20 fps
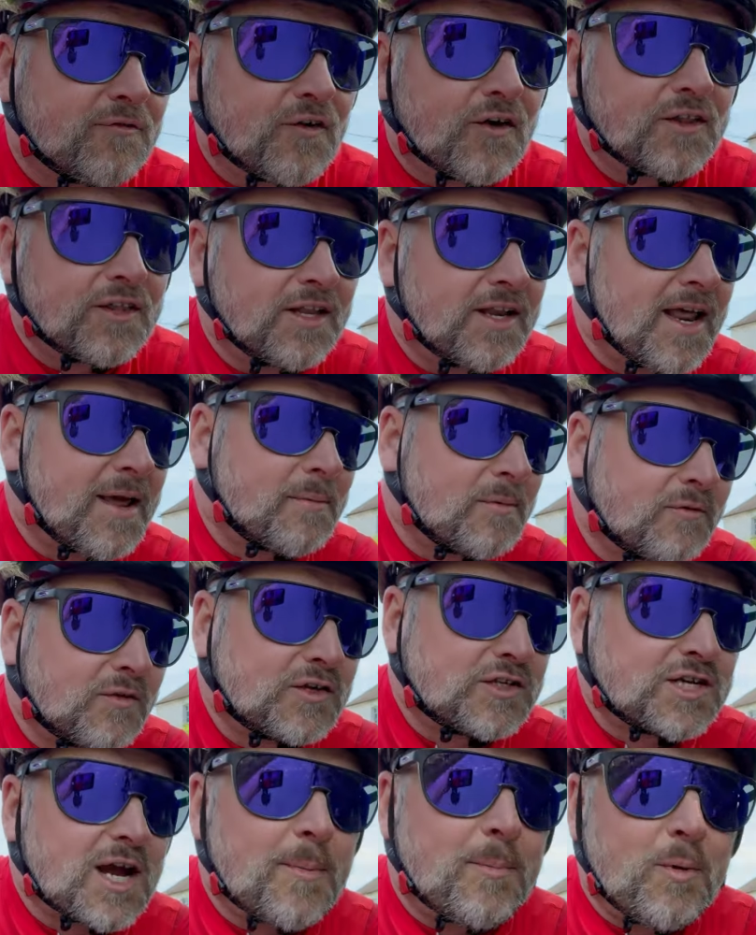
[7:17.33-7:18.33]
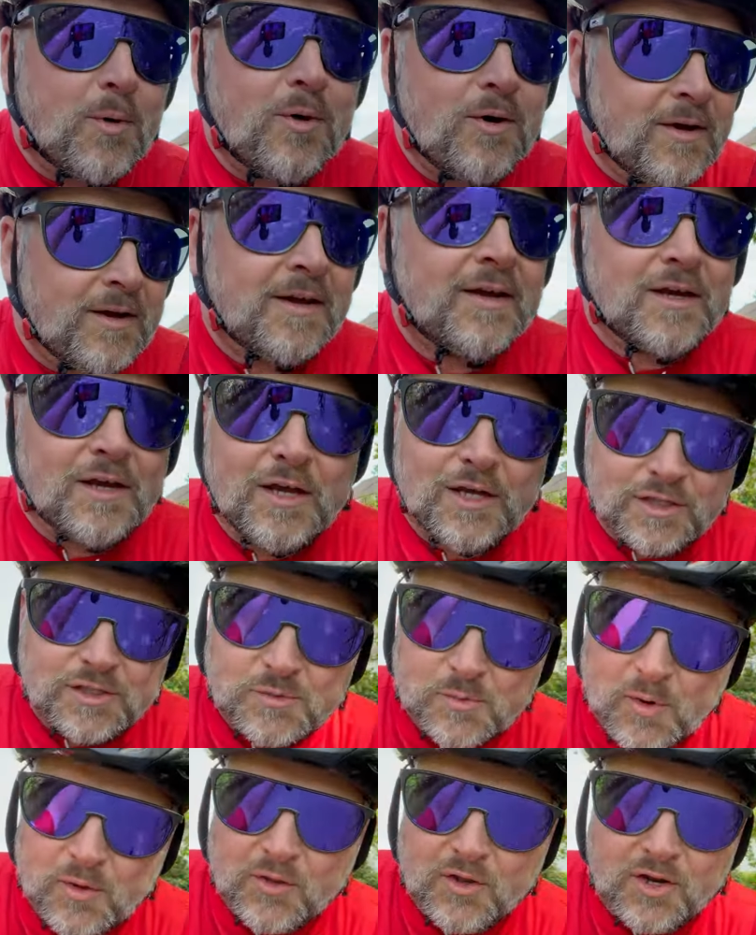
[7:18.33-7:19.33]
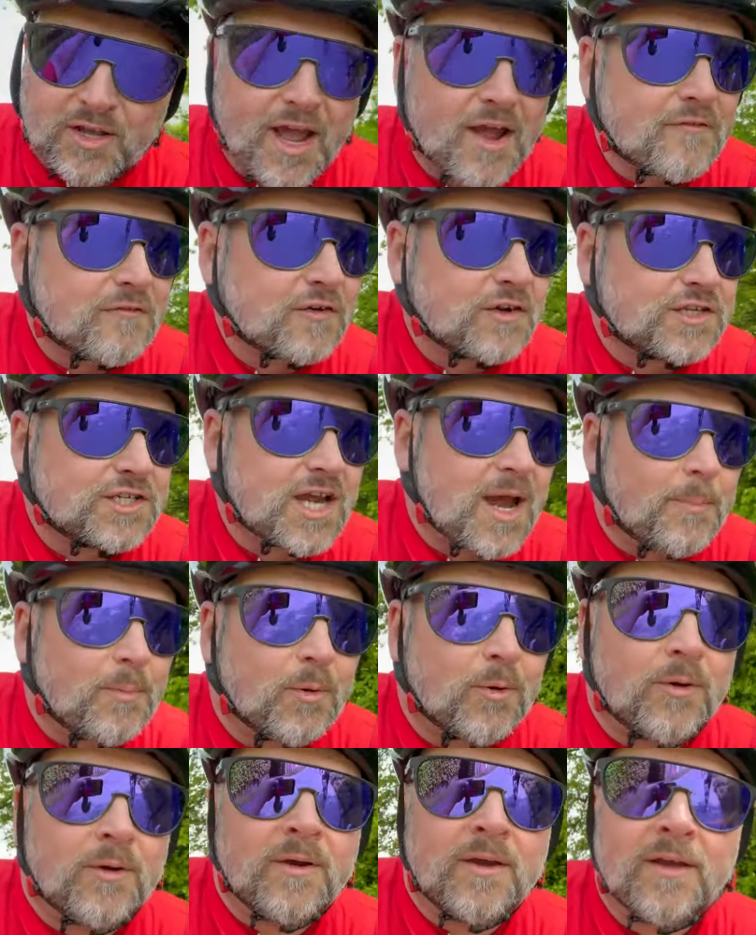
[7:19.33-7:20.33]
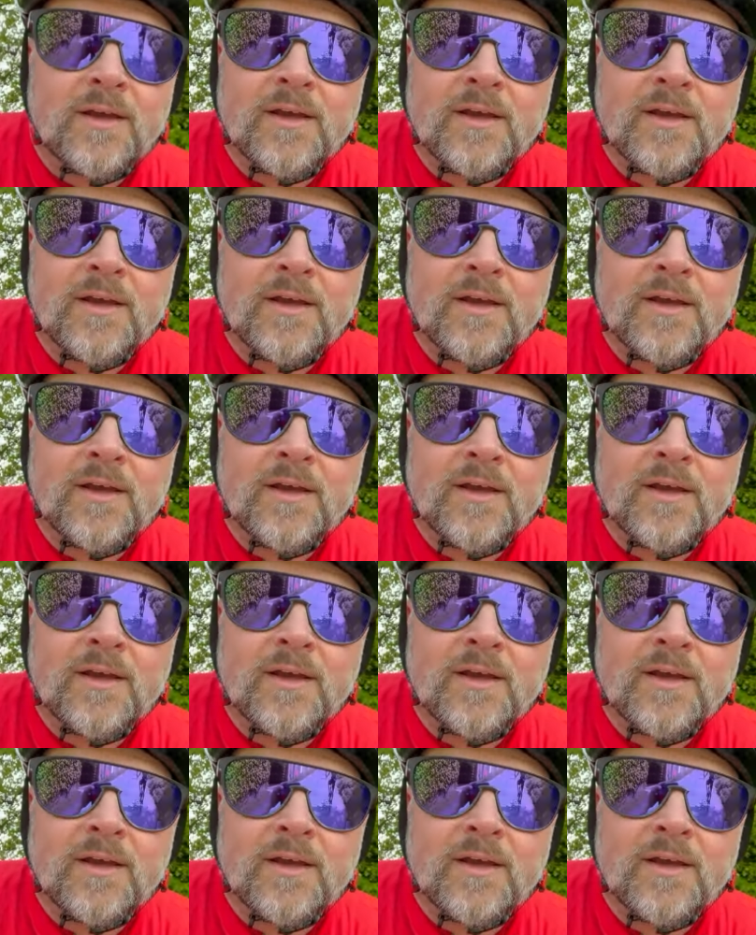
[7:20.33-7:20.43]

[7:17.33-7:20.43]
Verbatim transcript: find the name of the chapel. So we're on the lookout for a chapel.